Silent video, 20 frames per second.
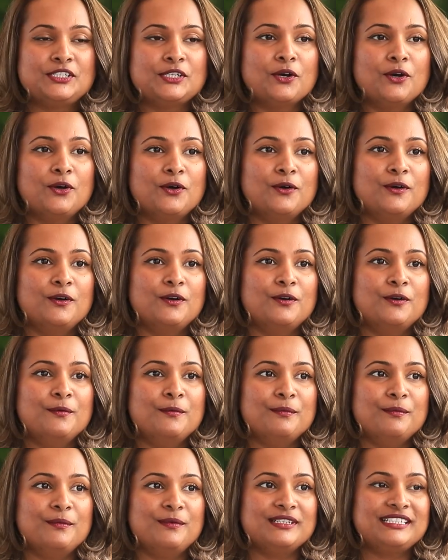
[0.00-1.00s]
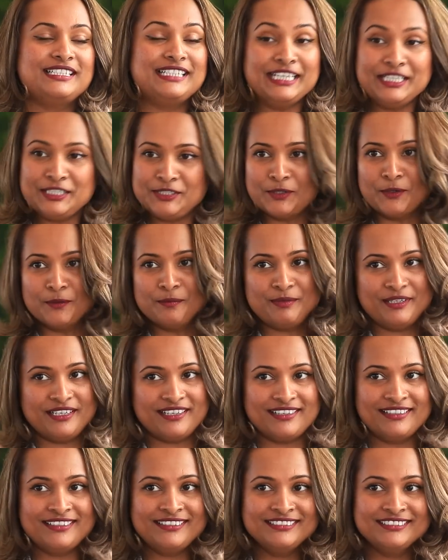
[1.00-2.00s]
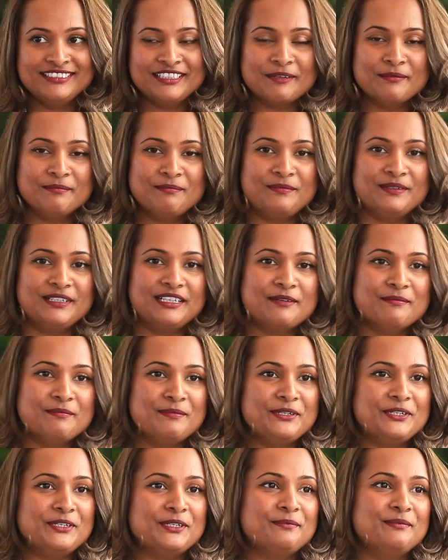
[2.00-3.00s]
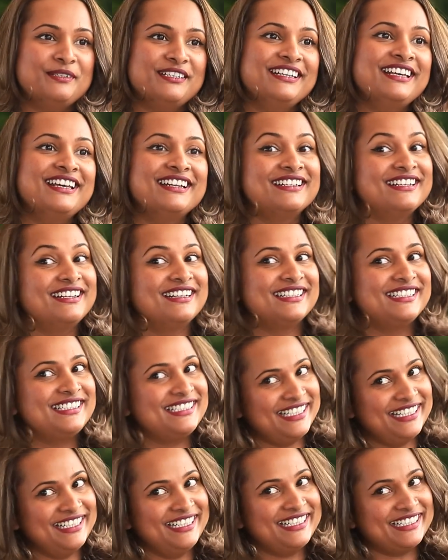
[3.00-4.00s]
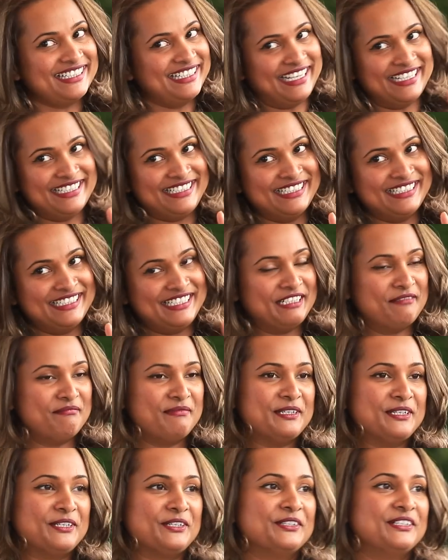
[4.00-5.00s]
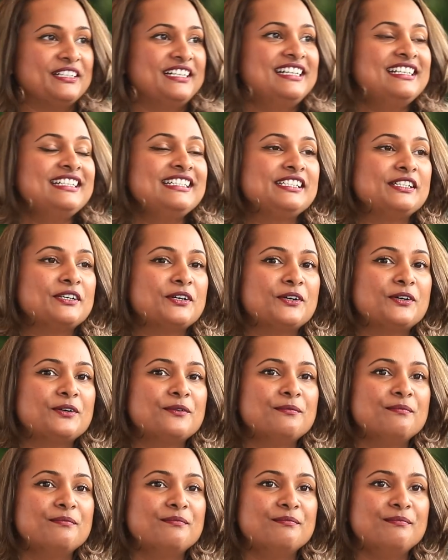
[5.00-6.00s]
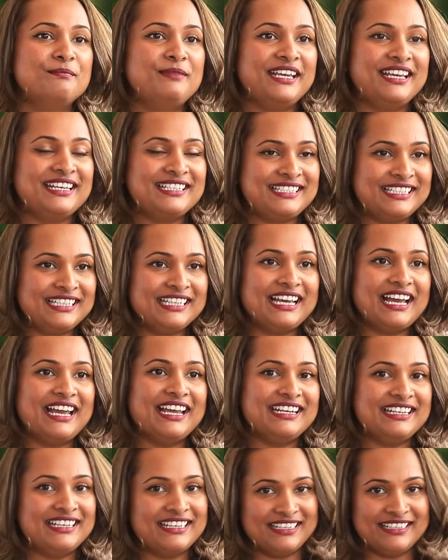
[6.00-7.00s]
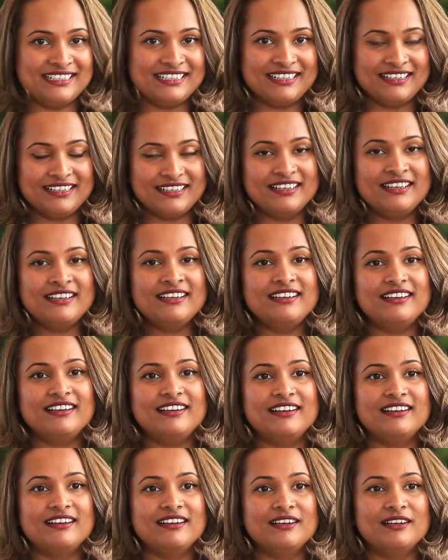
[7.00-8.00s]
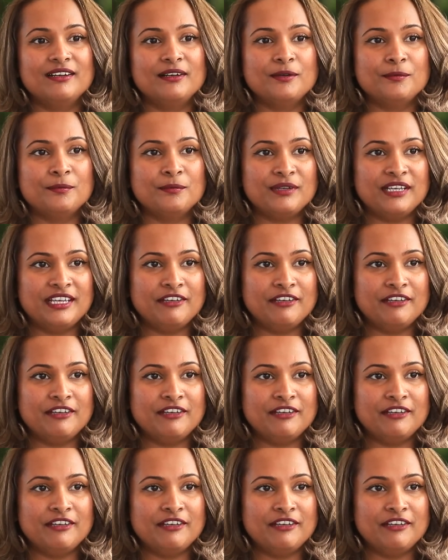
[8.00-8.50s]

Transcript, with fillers: So Synctopia company oda pere ana nanga sync licensing pandrongla. Okay. So basic idea enna na um,